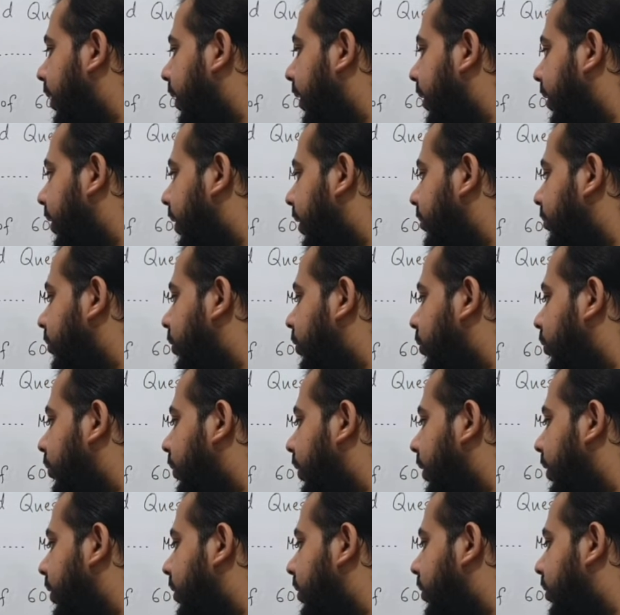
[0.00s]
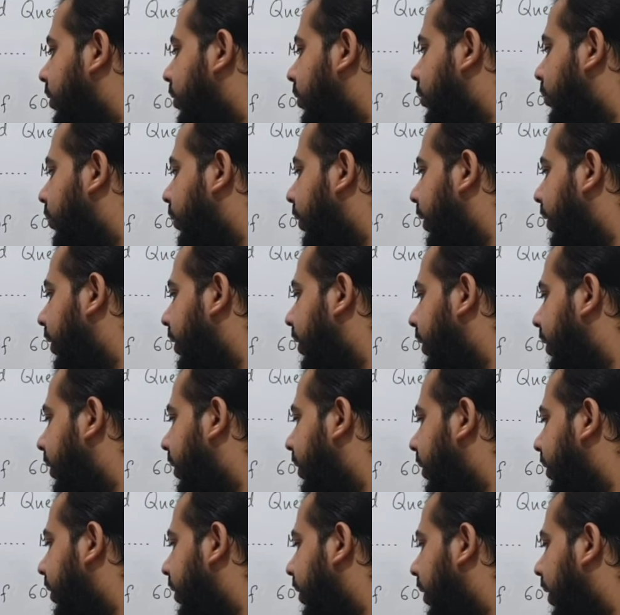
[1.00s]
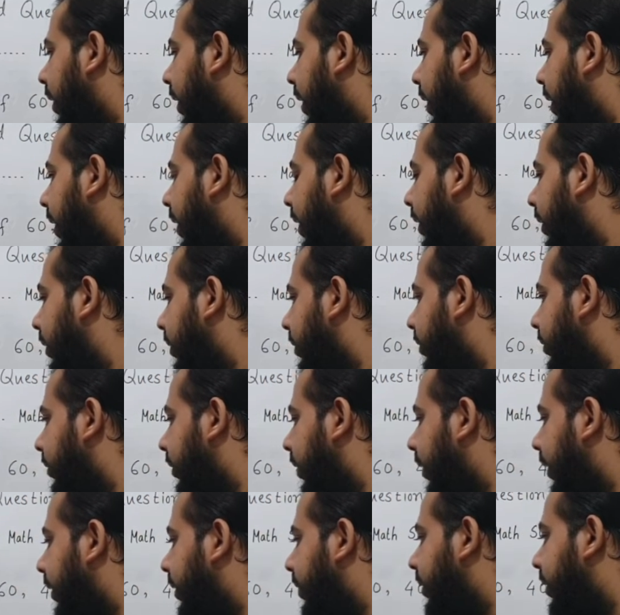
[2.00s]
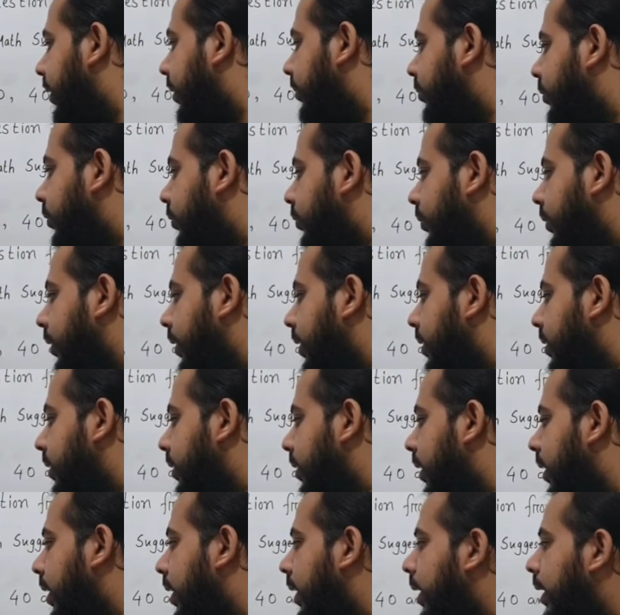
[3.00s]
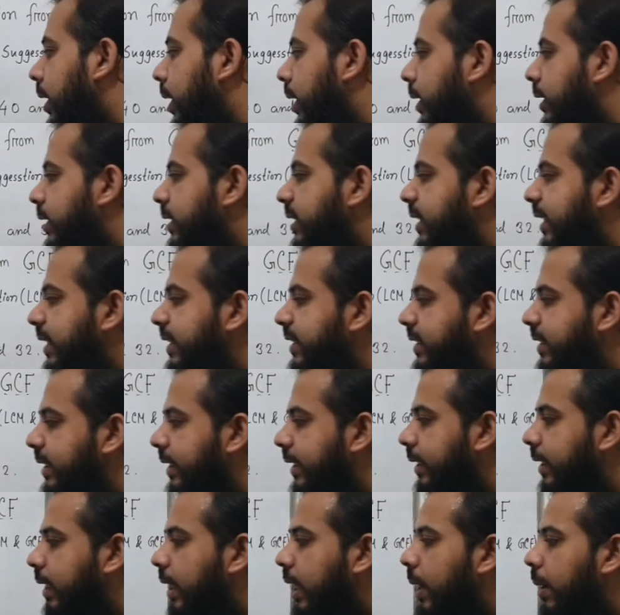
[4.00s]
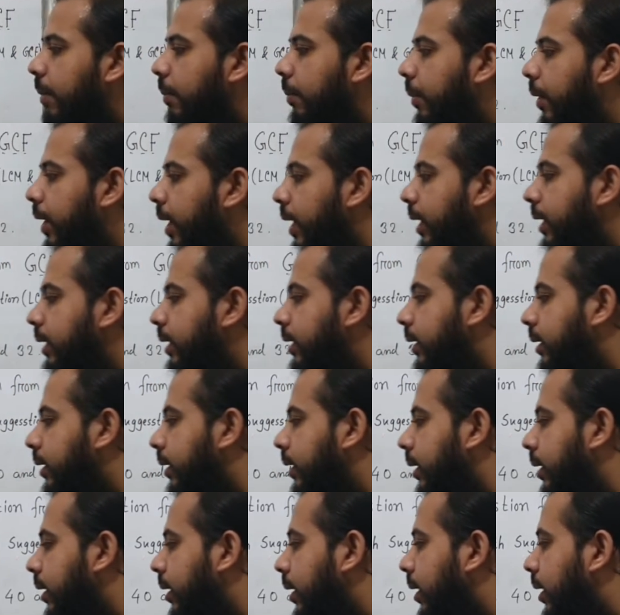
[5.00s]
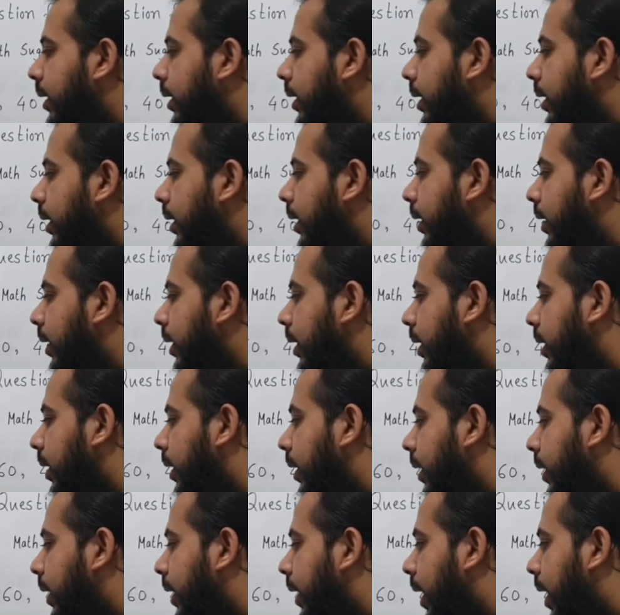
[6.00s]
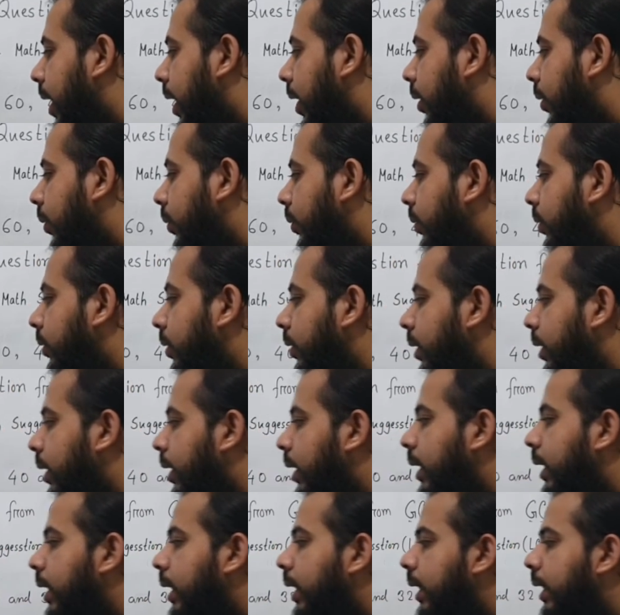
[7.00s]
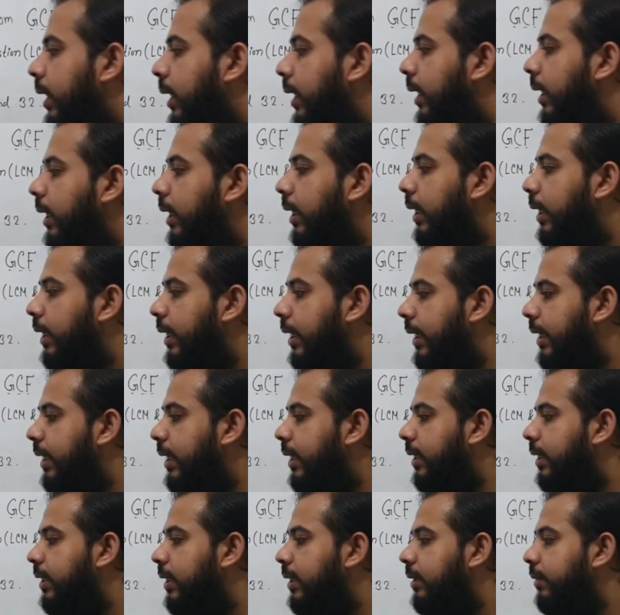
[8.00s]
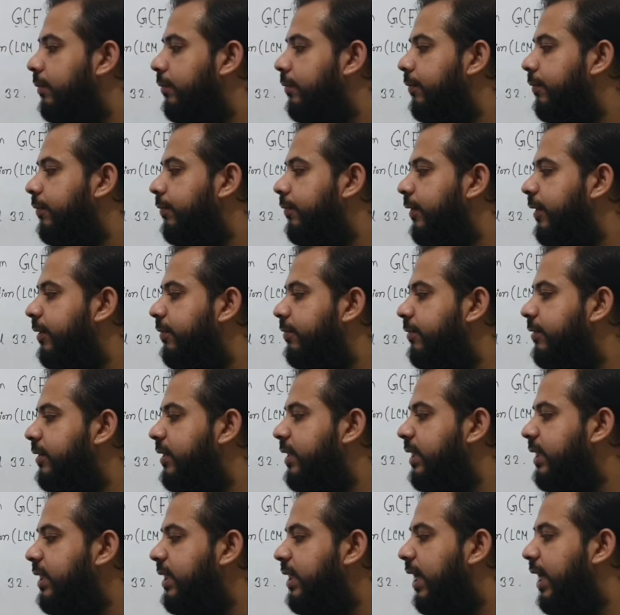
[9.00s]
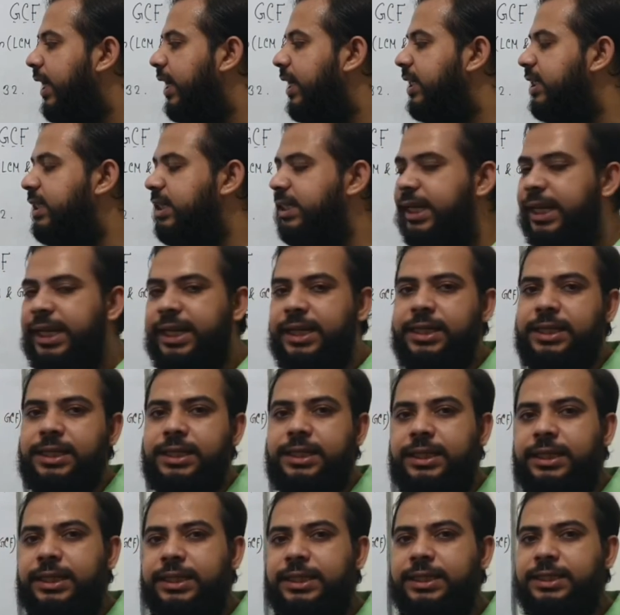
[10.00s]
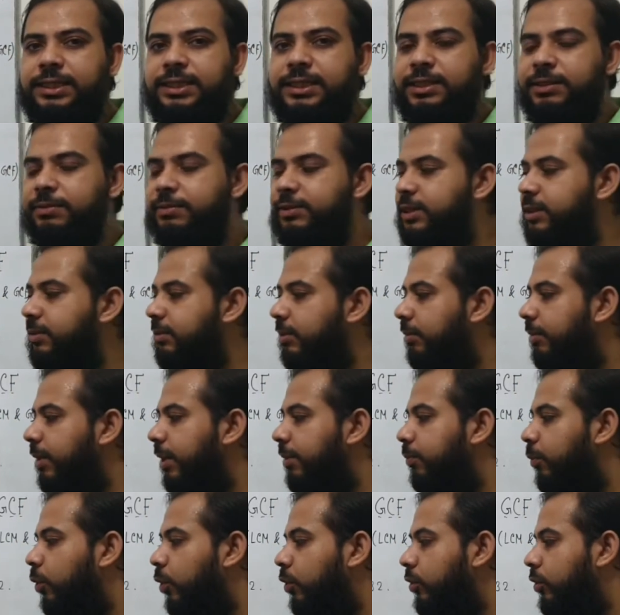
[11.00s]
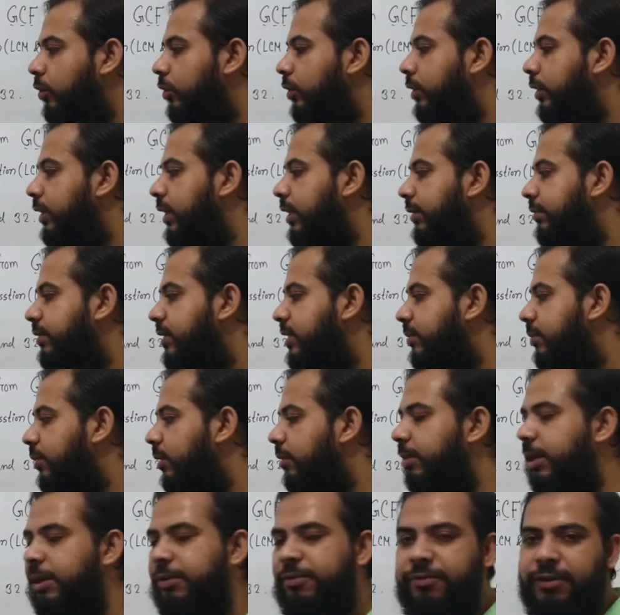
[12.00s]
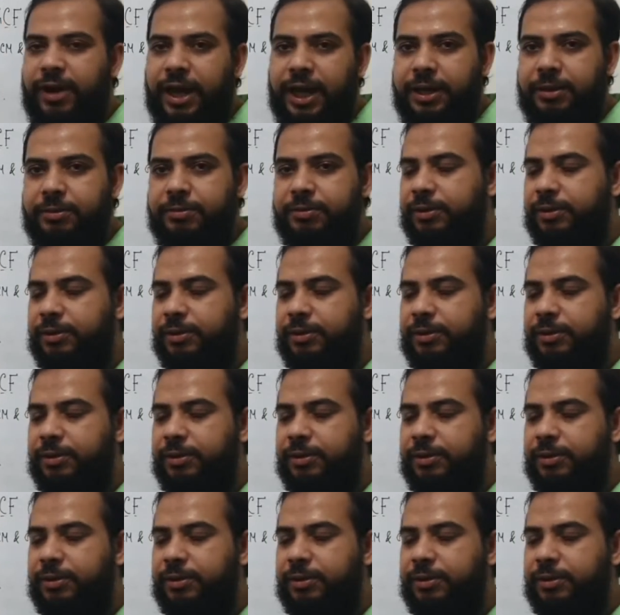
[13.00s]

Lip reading: 10 times 2 is 20 and 8 times 2 is 16. But now here 15 and 10, it is divisible by both, divisible by 5,